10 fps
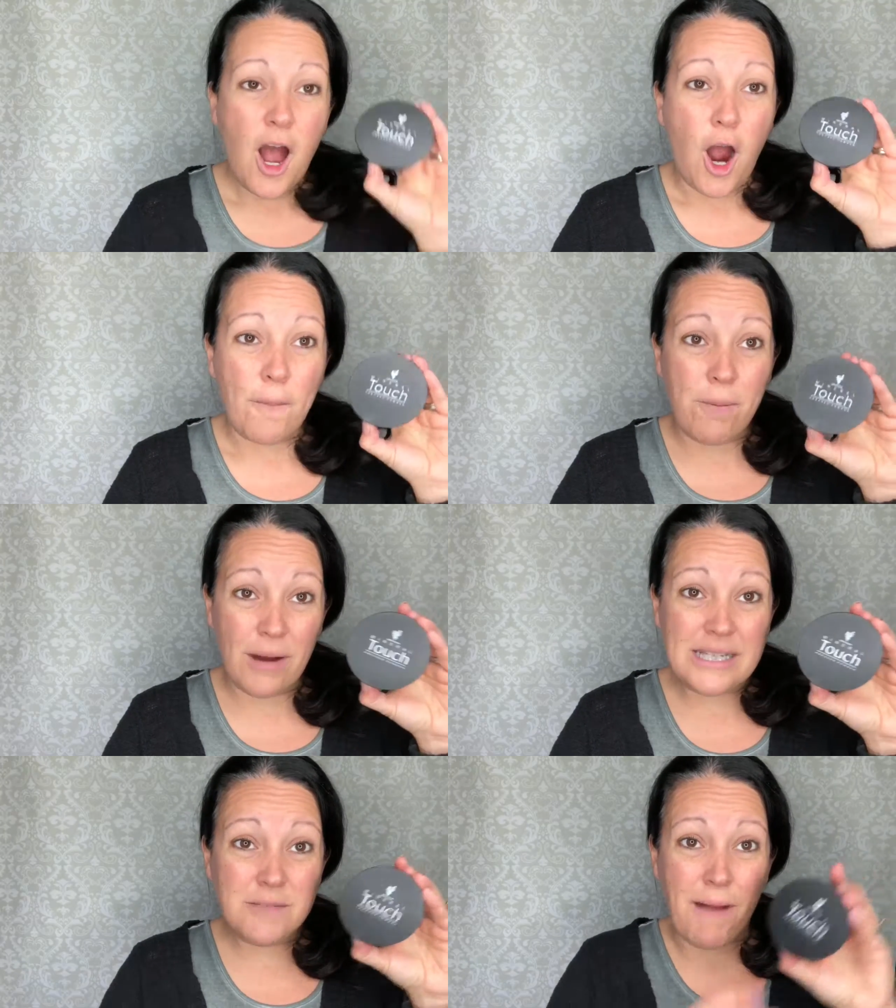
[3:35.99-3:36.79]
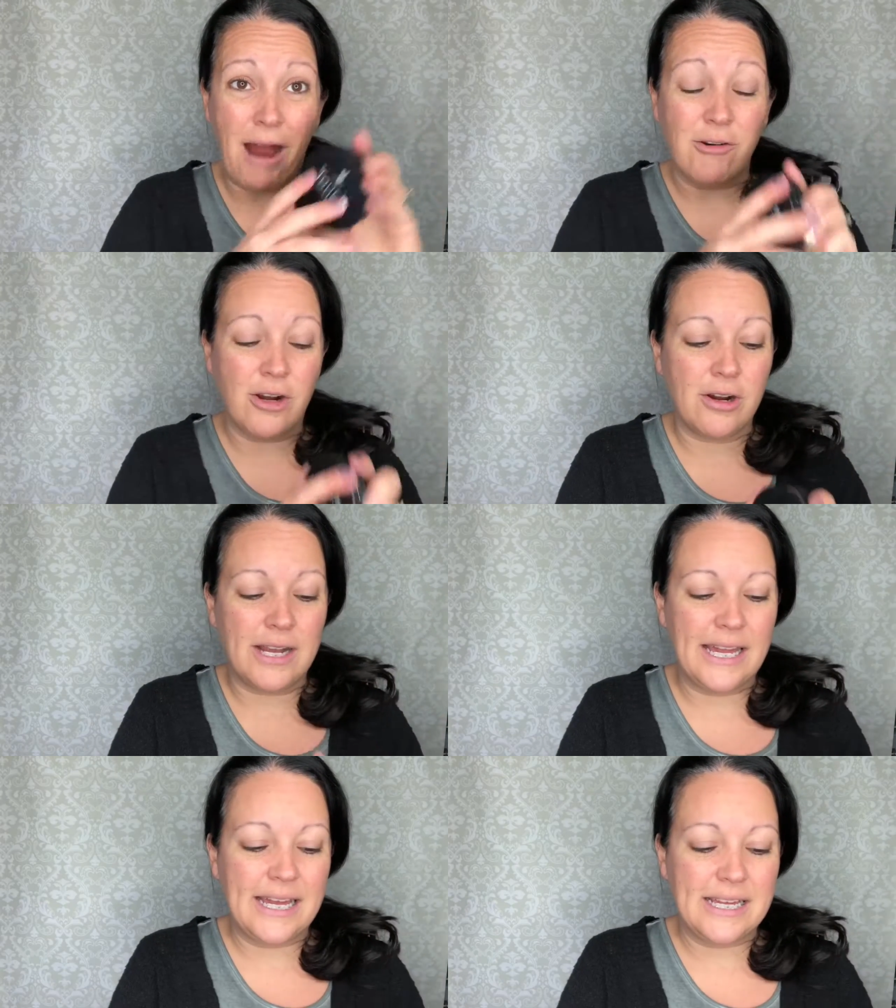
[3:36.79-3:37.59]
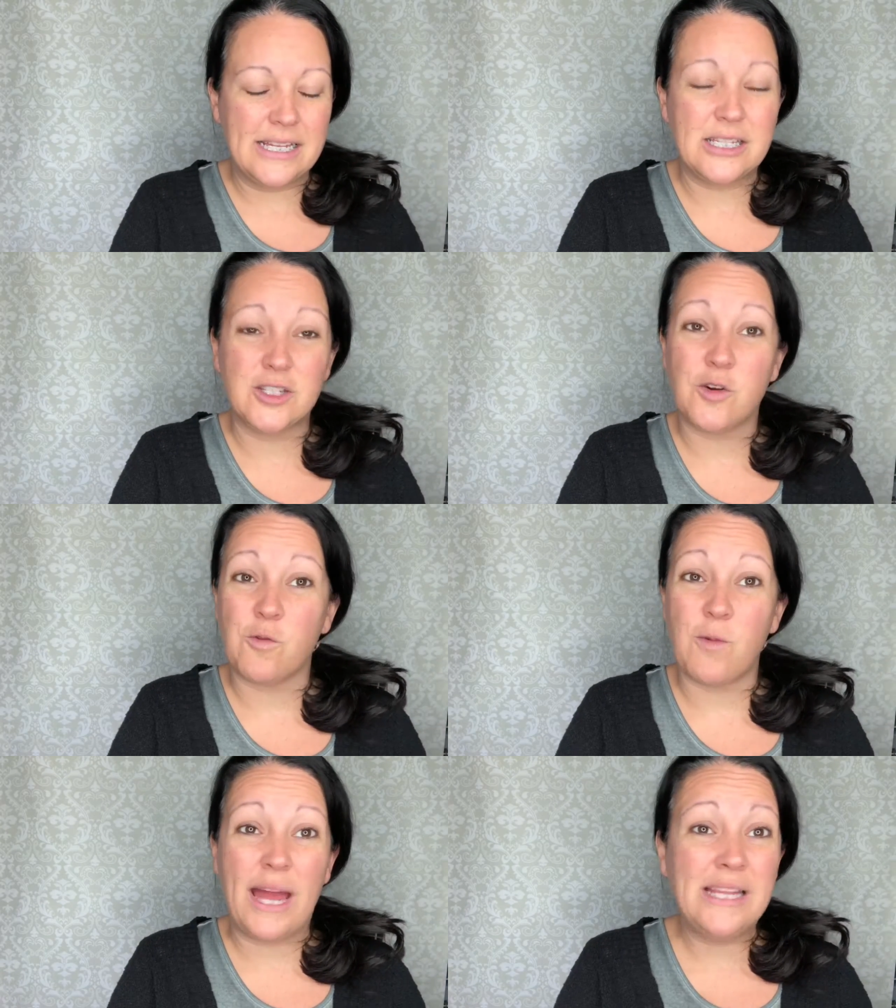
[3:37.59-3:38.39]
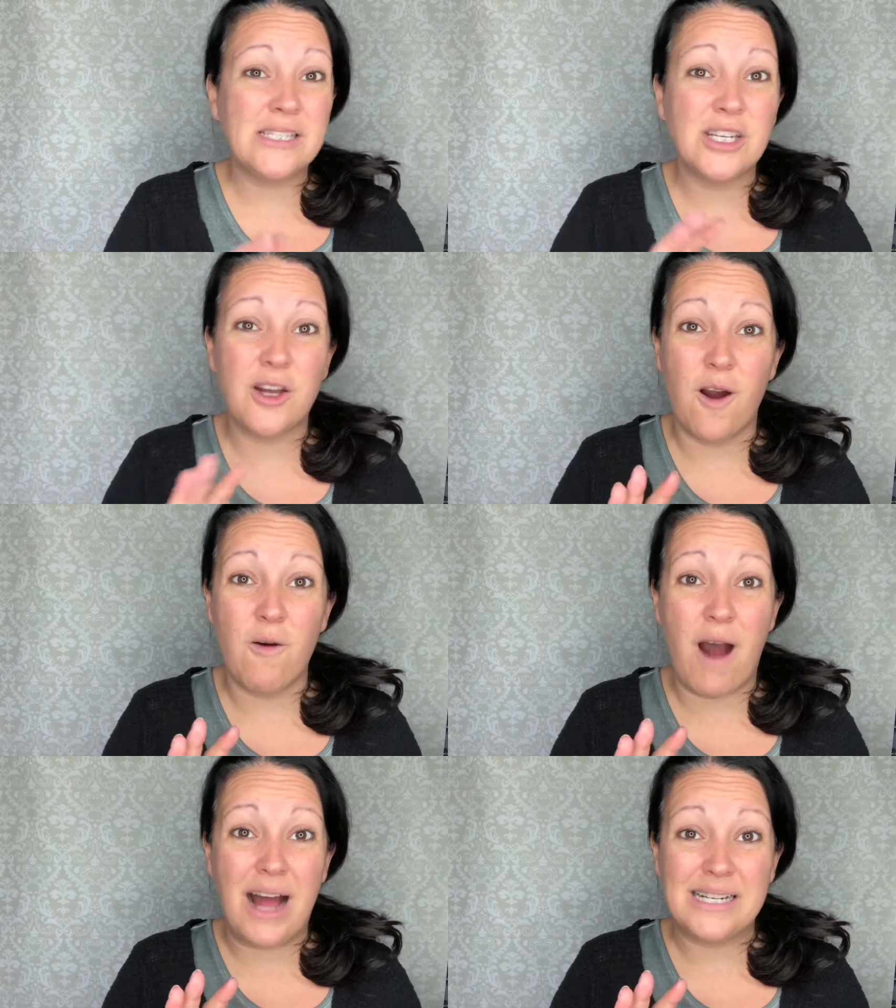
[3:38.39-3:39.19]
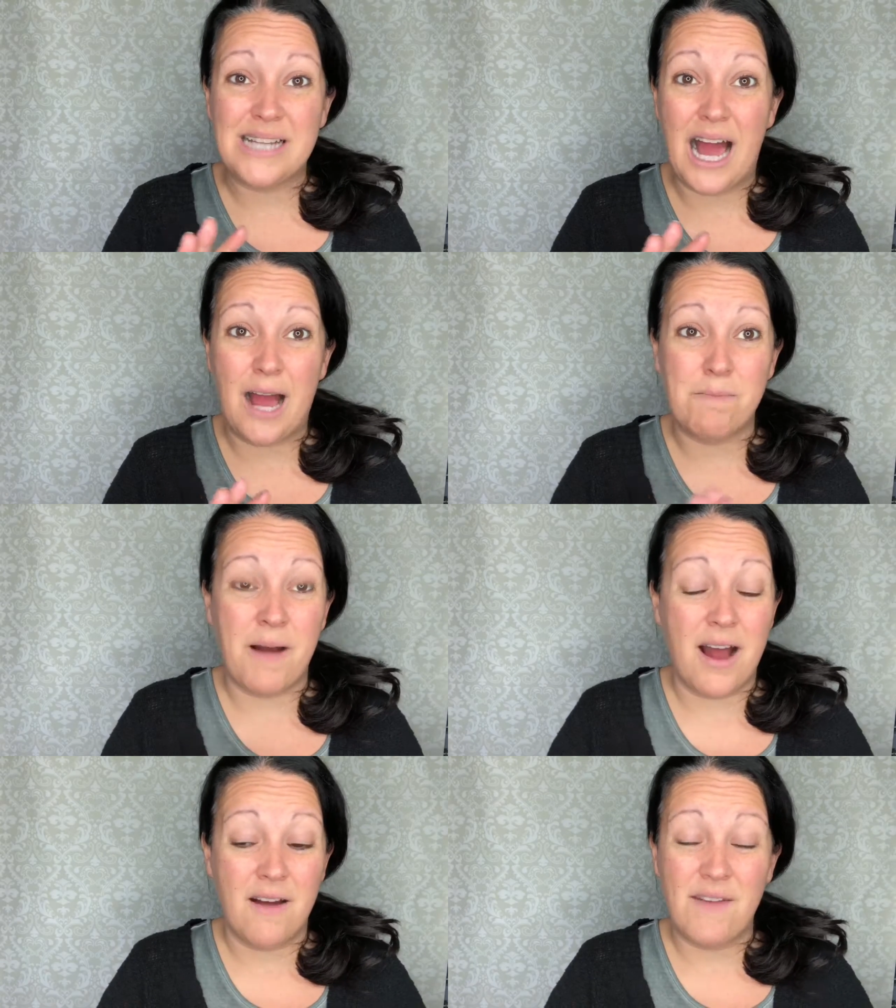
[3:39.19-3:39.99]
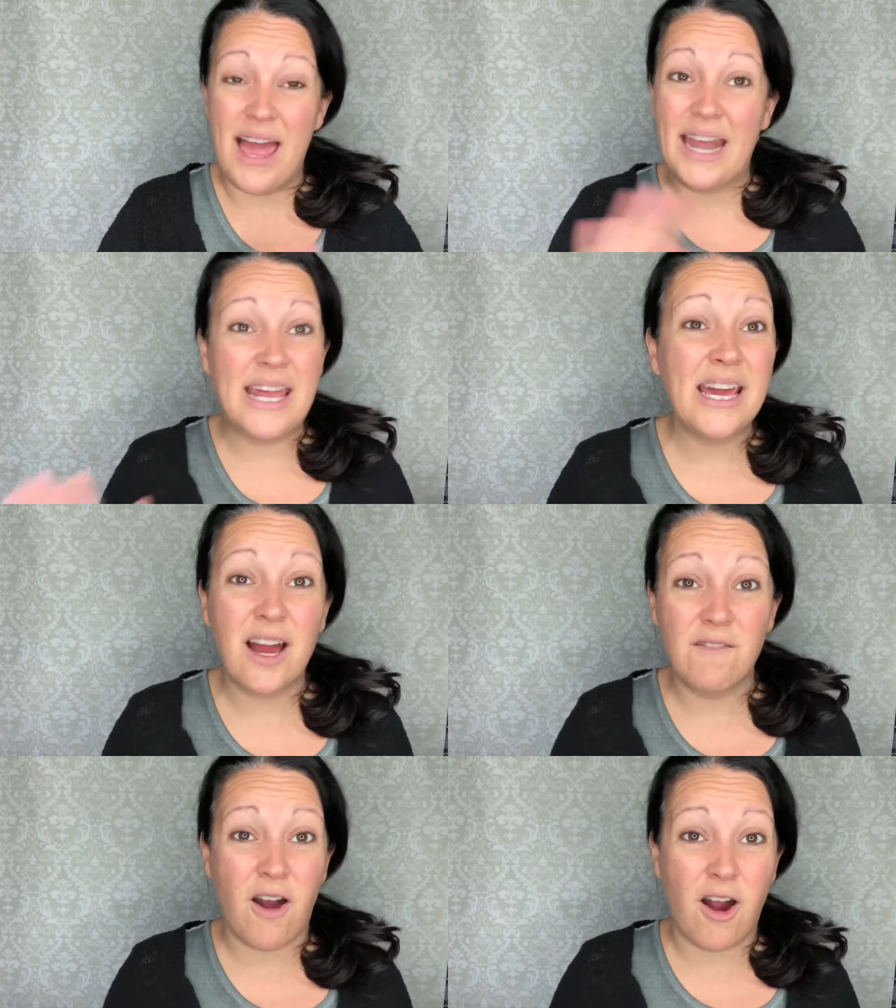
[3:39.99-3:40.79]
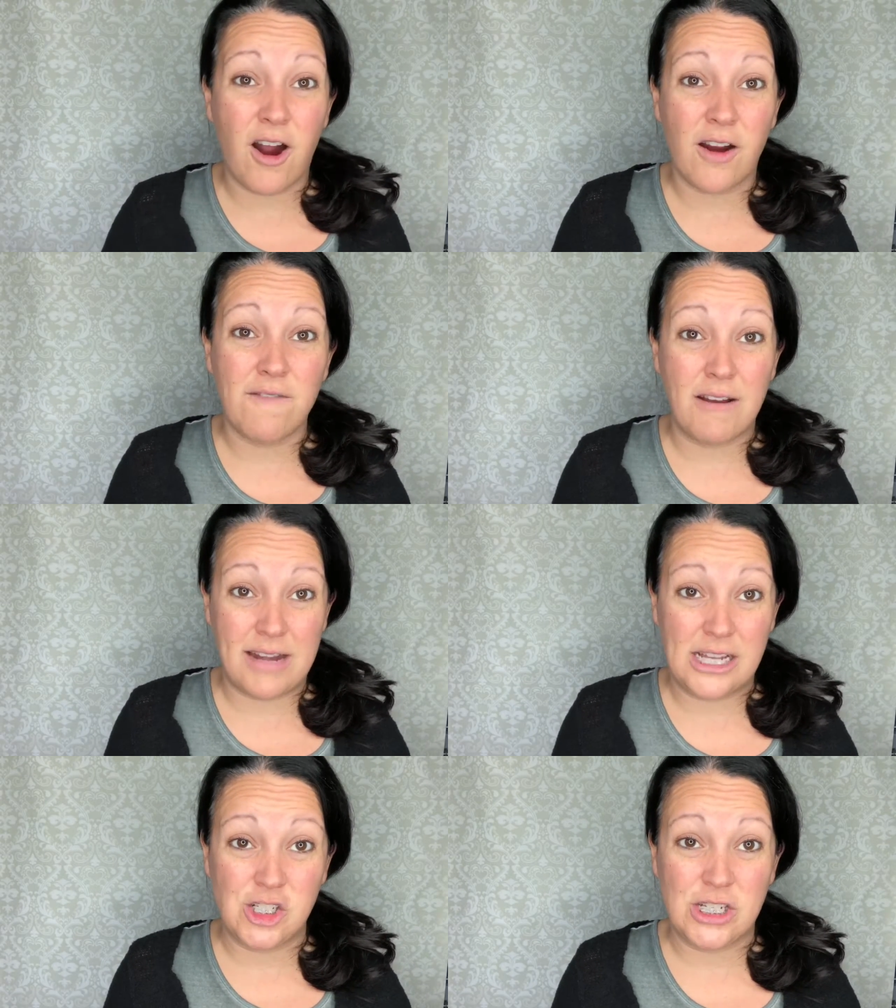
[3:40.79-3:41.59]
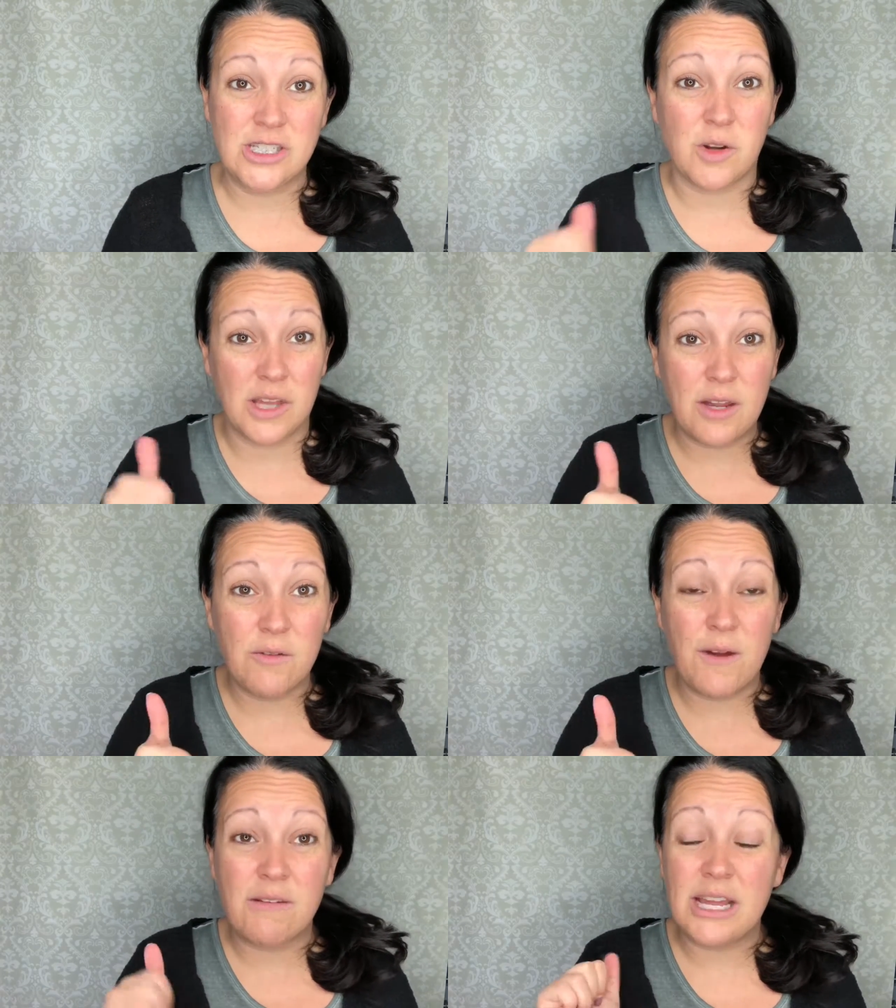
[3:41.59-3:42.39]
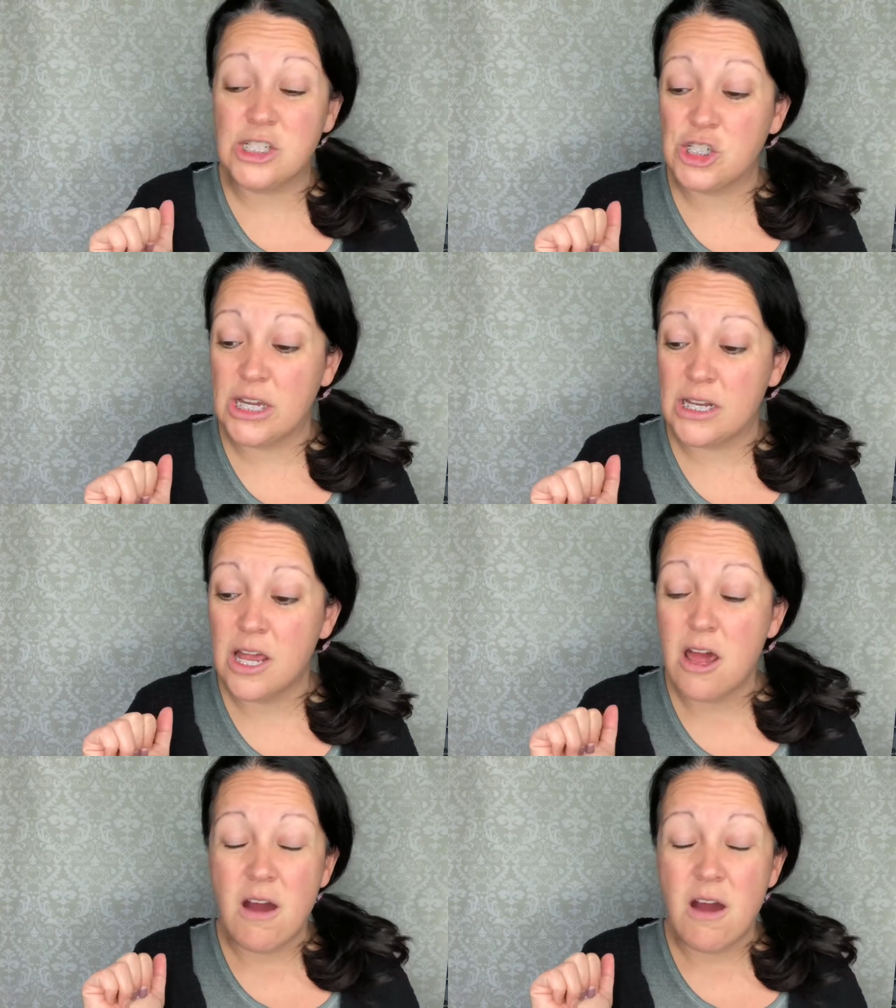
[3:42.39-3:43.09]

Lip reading: Our pressed powder is great to go on top of any of our foundations, so our liquid foundation